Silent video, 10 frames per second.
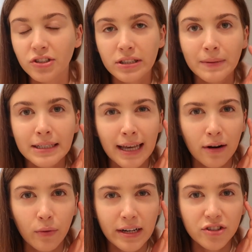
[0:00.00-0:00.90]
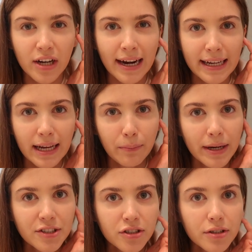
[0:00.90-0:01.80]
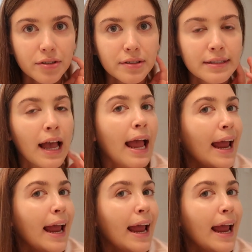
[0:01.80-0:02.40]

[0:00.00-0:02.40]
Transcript: just because I don't want it shiny in pictures,